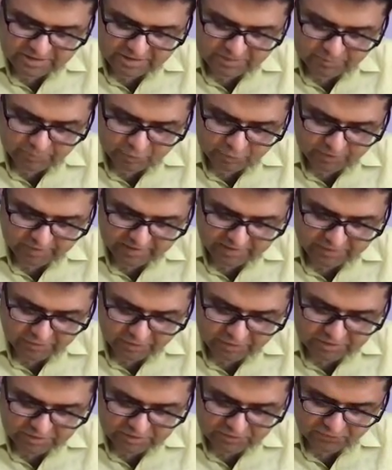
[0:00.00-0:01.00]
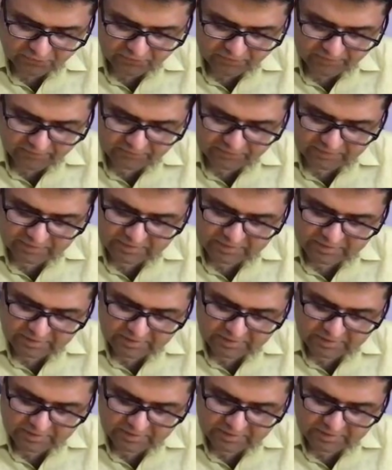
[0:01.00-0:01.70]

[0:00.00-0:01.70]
in prokaryotes, fifth.